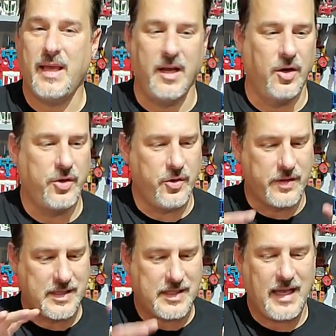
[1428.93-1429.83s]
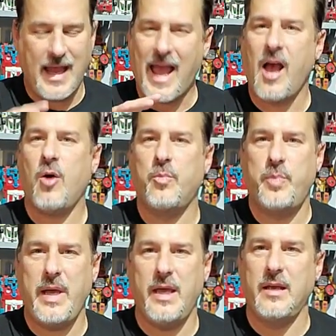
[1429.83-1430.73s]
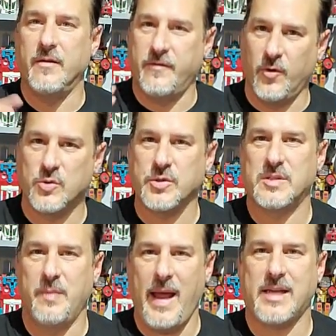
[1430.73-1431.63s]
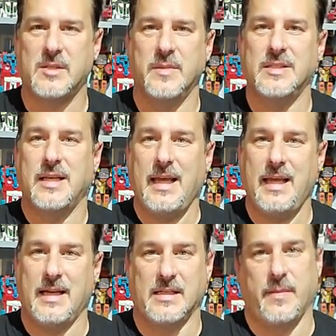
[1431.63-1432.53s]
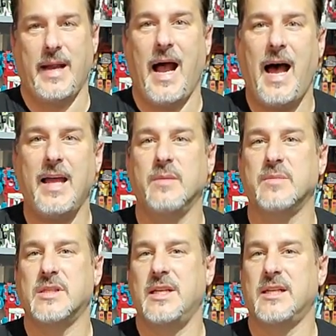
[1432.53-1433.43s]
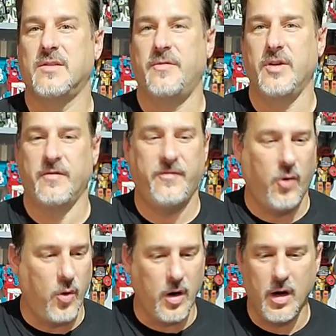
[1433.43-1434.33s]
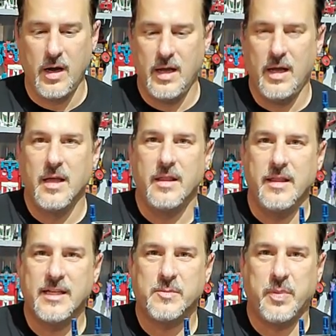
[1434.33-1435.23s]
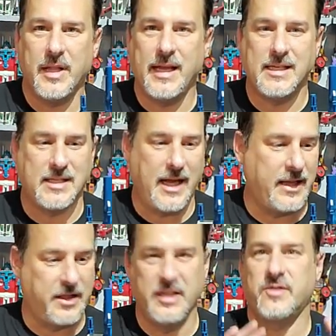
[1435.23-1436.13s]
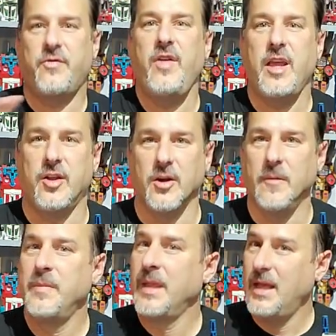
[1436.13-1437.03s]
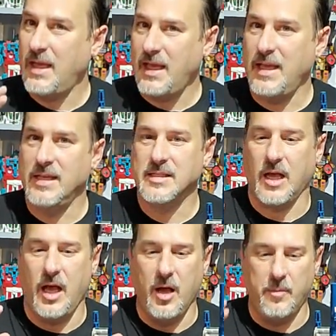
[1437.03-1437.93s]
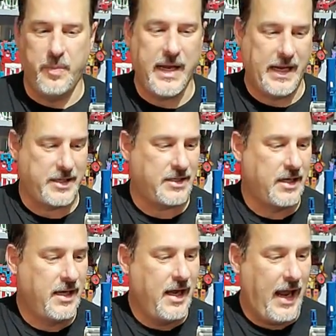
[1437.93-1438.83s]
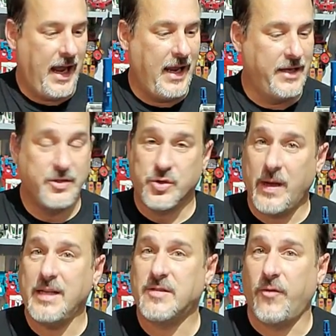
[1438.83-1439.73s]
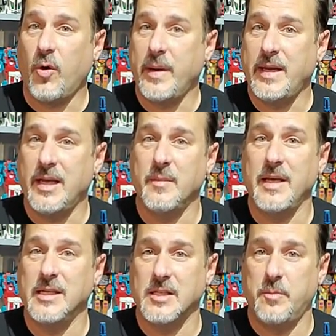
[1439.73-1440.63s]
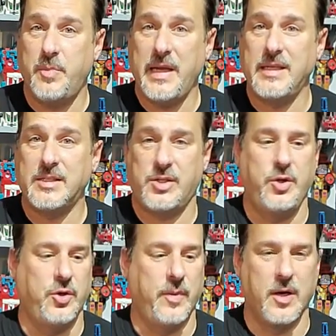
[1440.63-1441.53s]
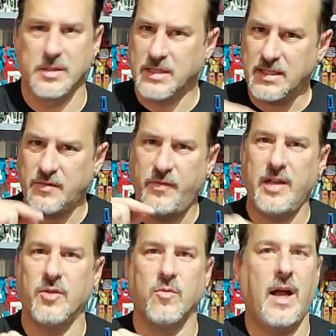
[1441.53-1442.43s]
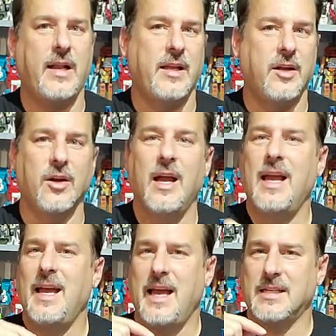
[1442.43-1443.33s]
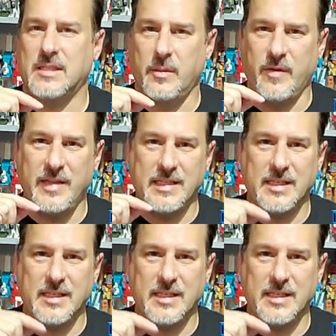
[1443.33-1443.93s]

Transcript: here, you can see how big Fortress Maximus is. Man, I am 6'4". This playset, this figure is a beast. And transforming him is a beast too, because this figure right here has some of the